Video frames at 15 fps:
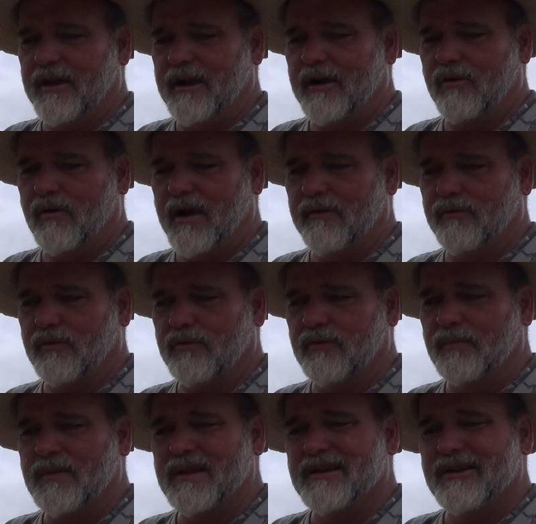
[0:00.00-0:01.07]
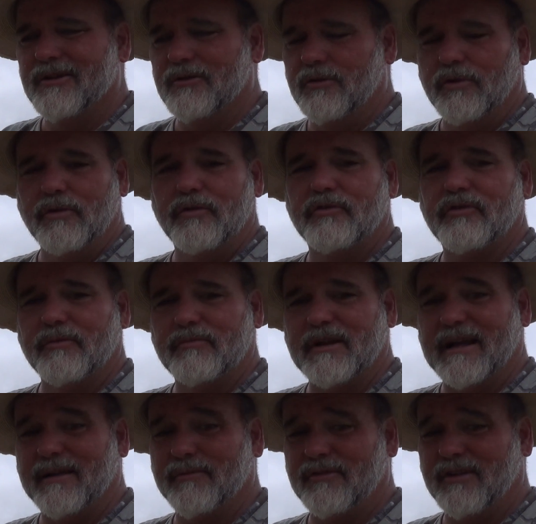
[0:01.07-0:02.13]
air rifles do
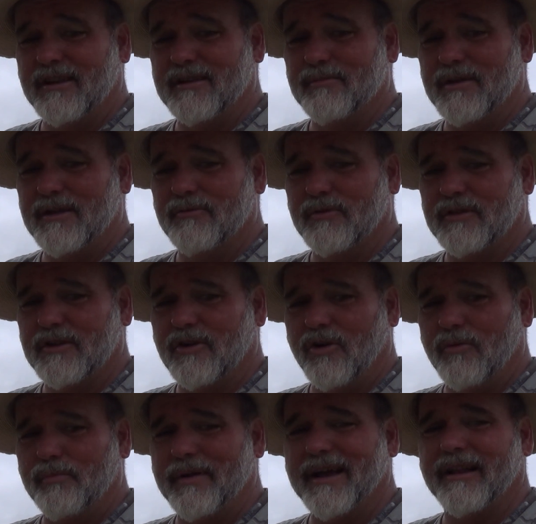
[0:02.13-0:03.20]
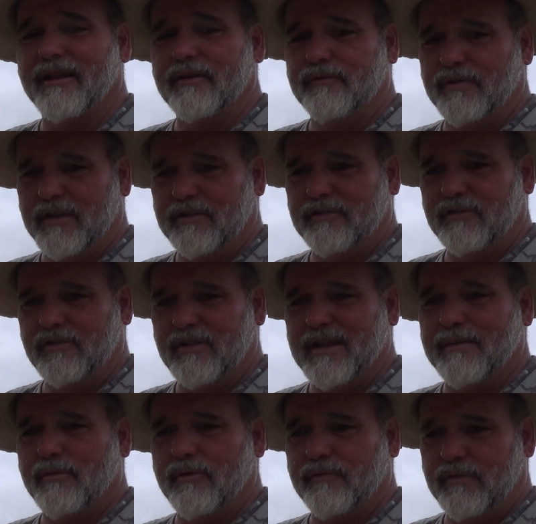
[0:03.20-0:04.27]
sometimes tend to be what they call pellet fussy or
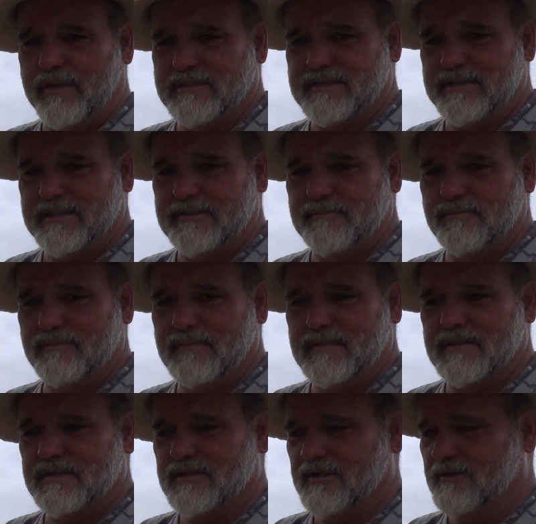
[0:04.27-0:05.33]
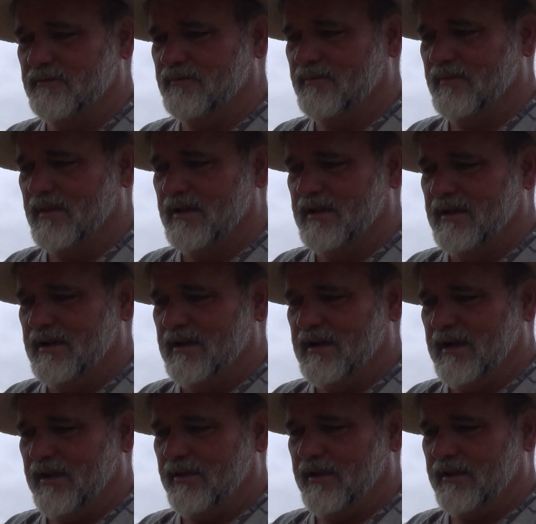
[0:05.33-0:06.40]
ammo fussy. So
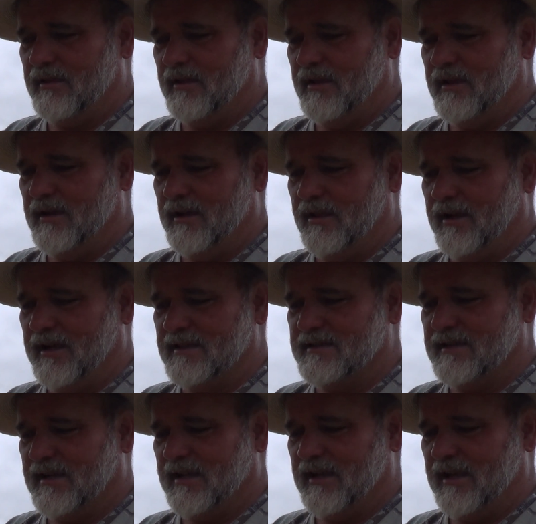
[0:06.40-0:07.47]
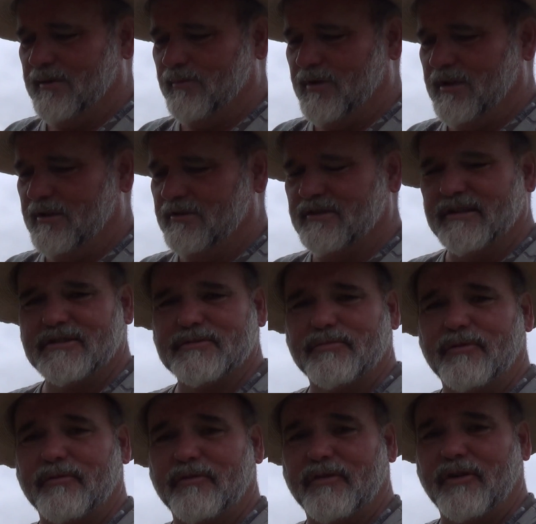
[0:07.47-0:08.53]
I think the hot son like me tends to
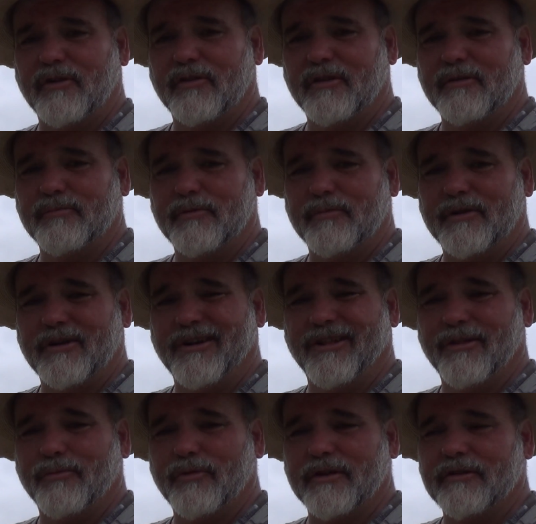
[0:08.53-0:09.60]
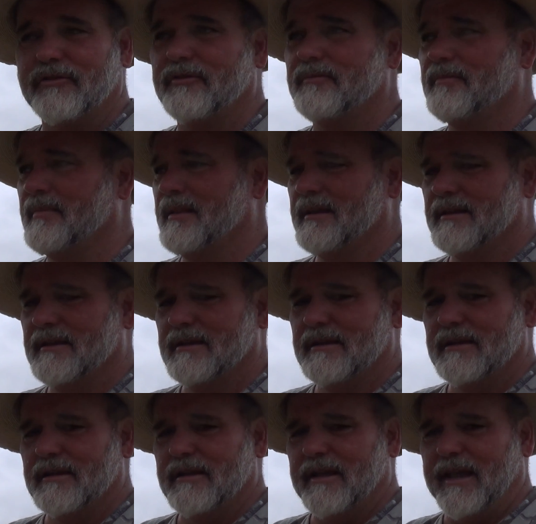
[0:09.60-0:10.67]
prefer the Premier hollow points.
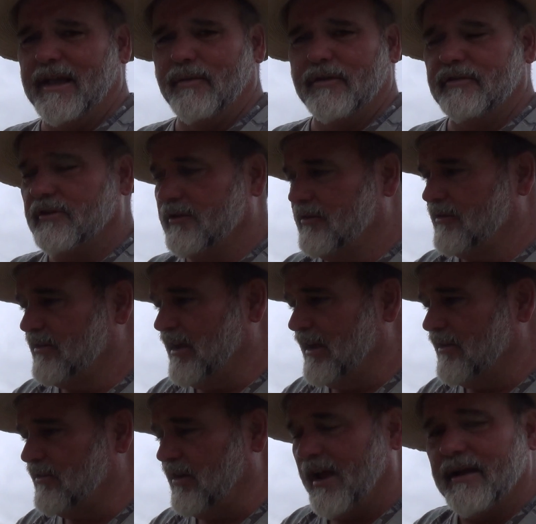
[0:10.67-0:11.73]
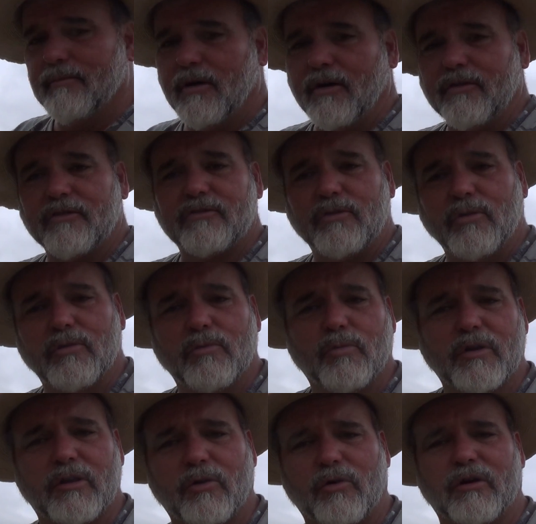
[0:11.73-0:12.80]
Anyways, this is Keith Stanball, the School
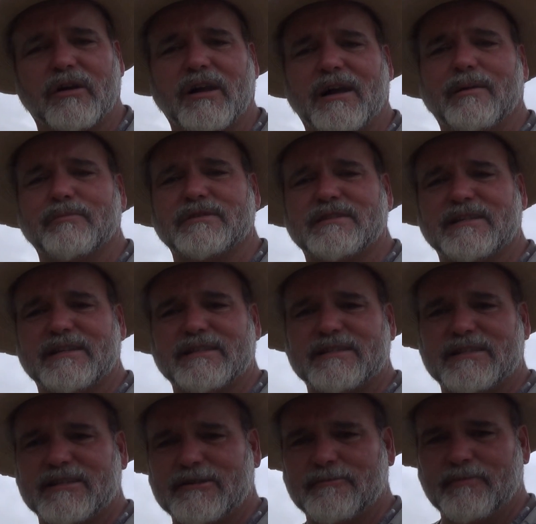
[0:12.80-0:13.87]
of Woodlore and Common Sense.